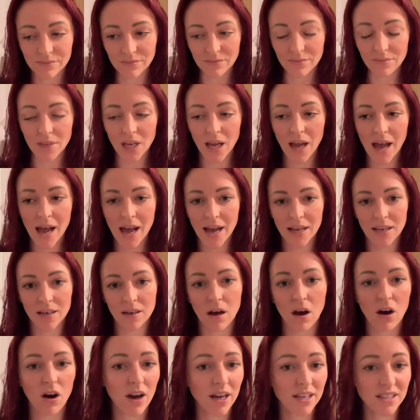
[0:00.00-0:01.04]
and
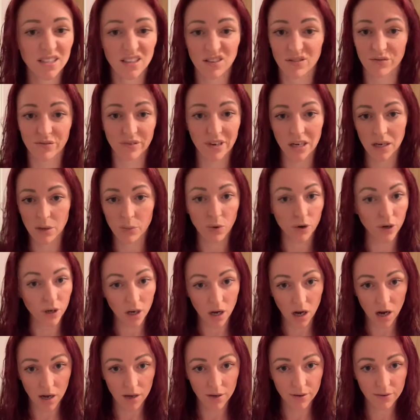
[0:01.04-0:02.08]
i didn't really want to
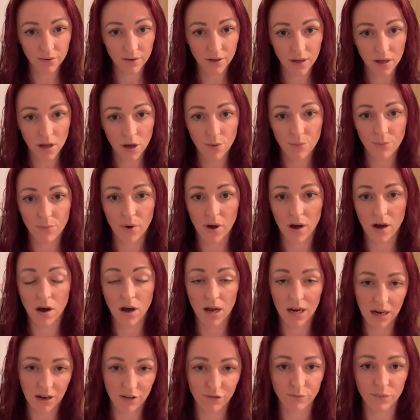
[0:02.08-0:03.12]
go but I
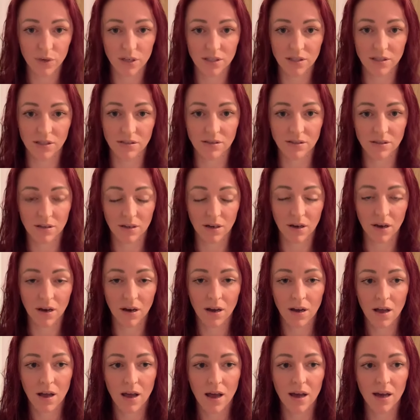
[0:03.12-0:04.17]
love my sister
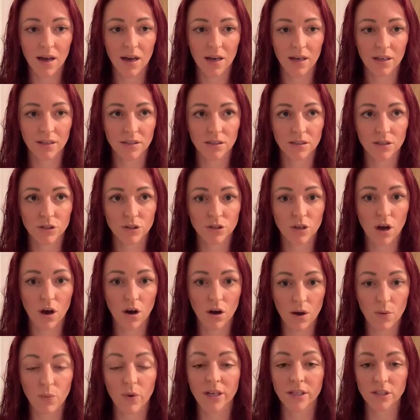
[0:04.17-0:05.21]
and I
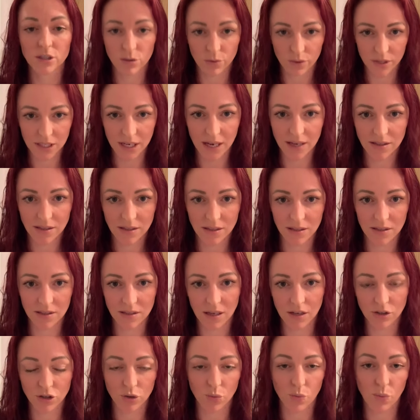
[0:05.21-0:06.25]
went to a taster
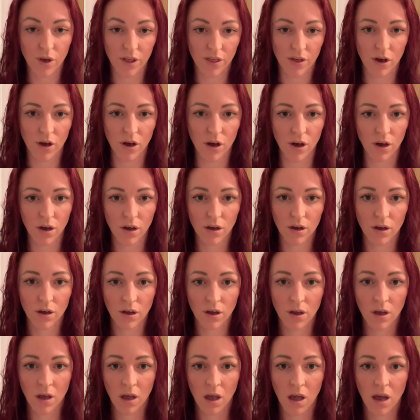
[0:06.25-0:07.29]
session with her
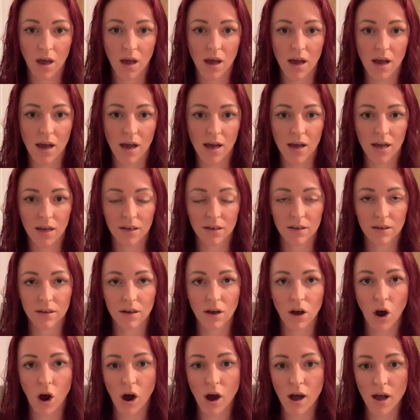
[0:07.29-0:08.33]
and
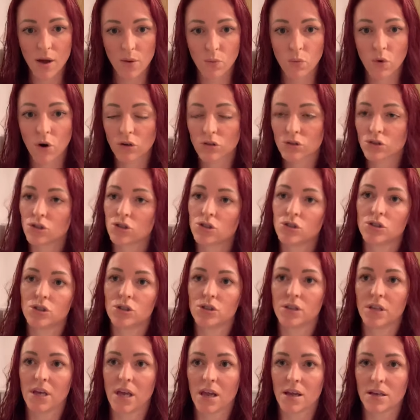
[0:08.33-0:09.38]
I watched
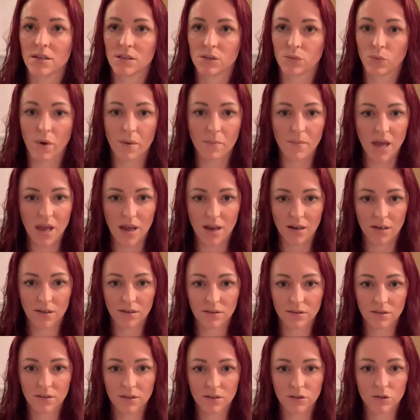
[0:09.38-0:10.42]
these women
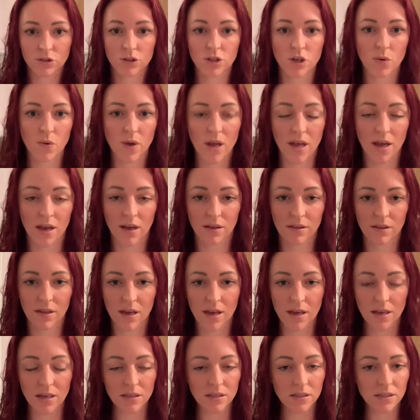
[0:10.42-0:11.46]
doing
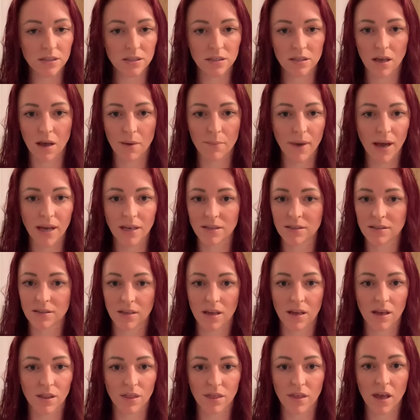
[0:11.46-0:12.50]
these
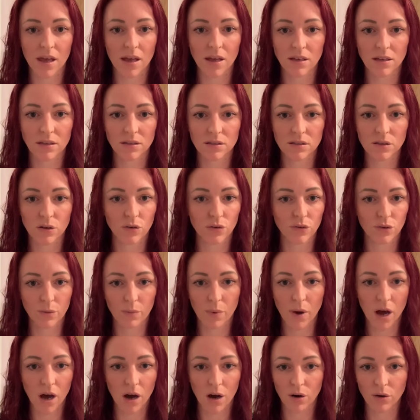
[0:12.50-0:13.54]
amazing things on the
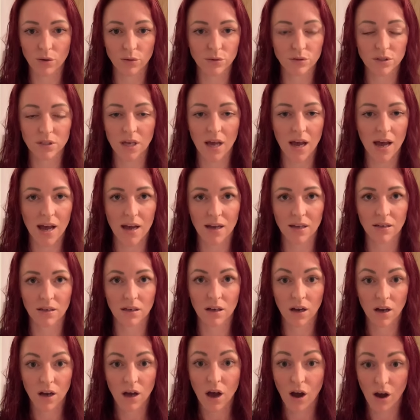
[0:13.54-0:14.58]
poles and
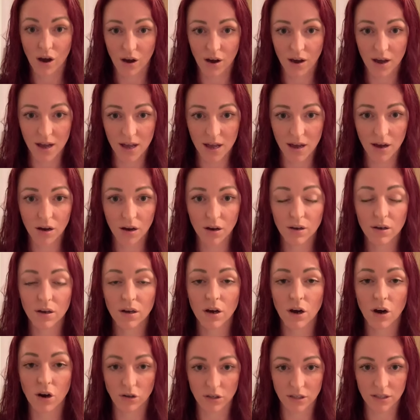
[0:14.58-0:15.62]
I
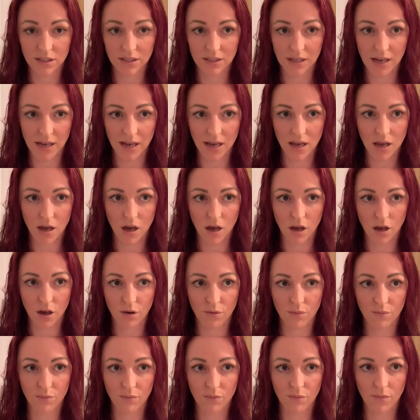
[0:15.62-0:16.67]
honestly
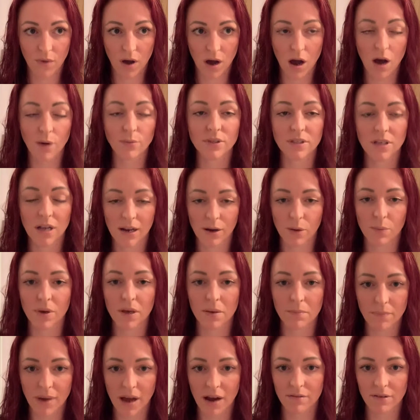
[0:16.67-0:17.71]
um, I was a little bit
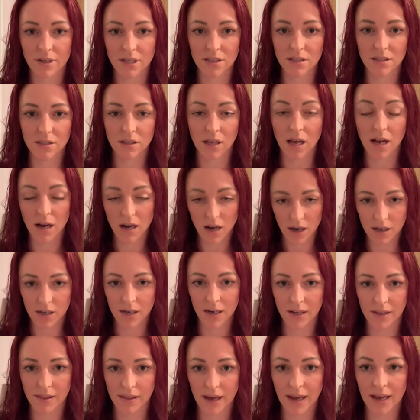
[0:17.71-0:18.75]
embarrassed they
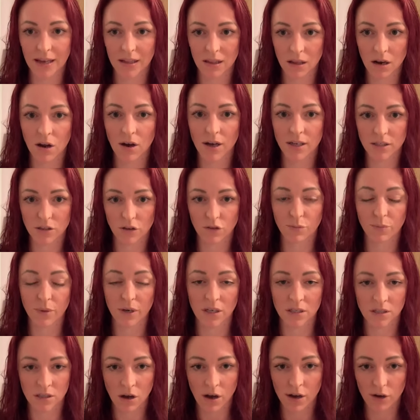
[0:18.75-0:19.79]
luckily they had the lights off
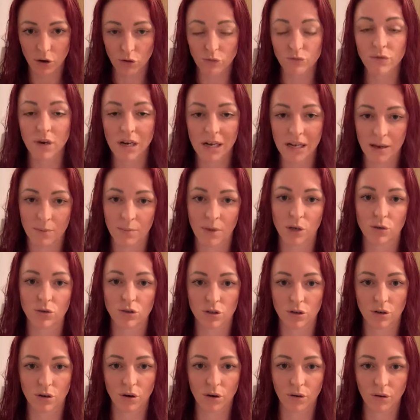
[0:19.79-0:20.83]
because I got really
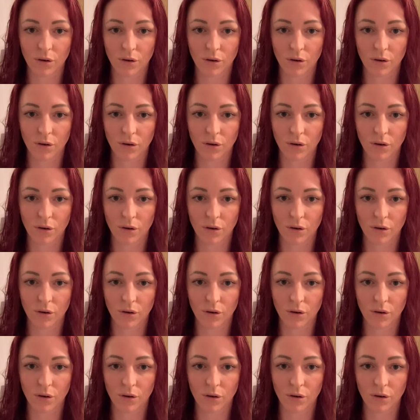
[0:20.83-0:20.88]
emotional